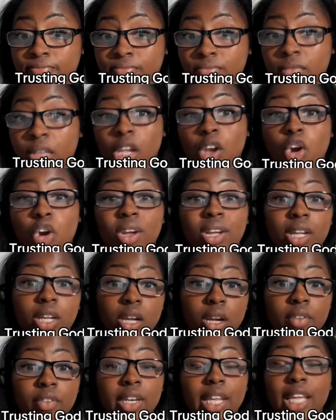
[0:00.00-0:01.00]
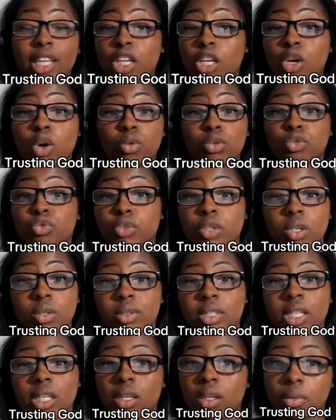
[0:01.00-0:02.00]
They are in covenant and it goes real
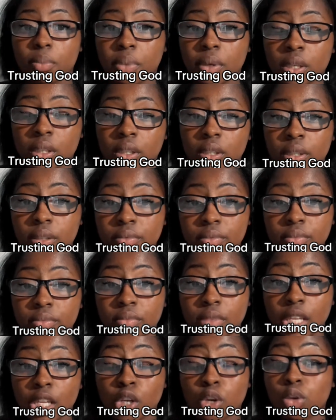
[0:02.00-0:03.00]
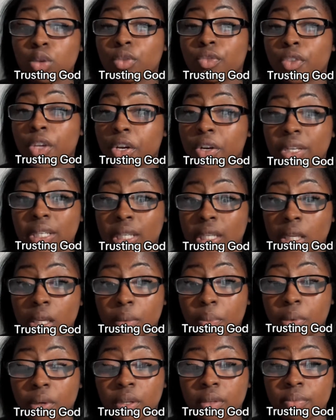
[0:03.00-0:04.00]
deep. It goes very deep.
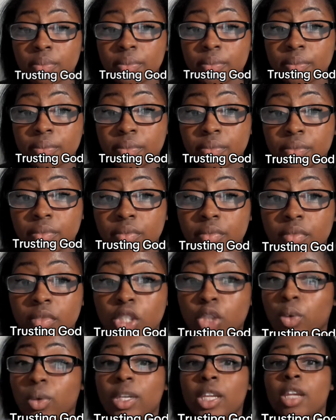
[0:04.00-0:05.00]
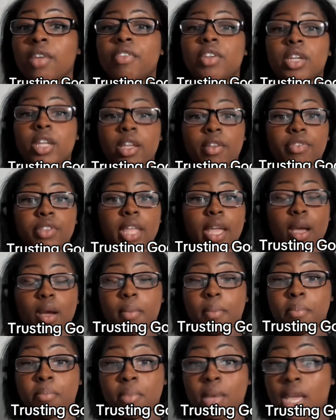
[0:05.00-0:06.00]
So even if
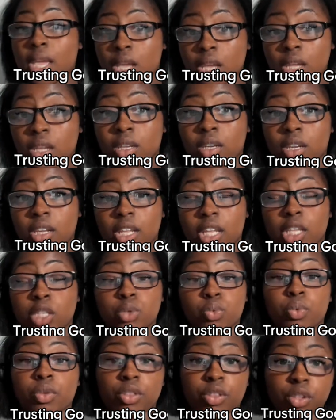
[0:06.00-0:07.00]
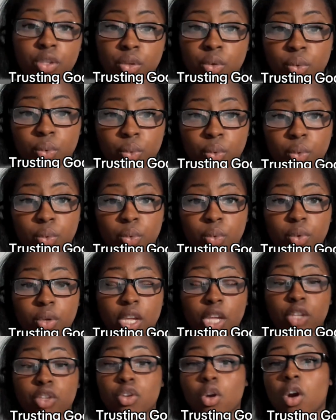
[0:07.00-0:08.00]
that man is with you
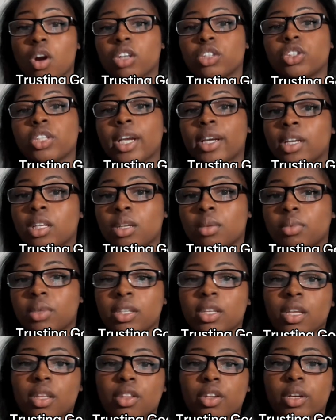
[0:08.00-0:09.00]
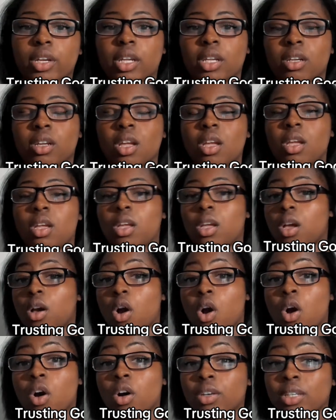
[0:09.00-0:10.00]
and y'all are shacking up together and
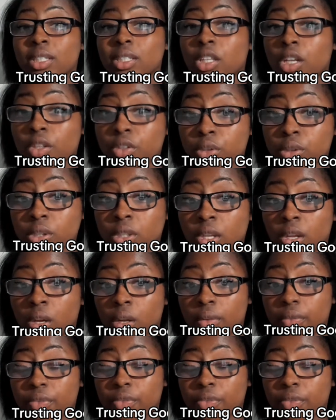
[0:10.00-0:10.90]
all this other stuff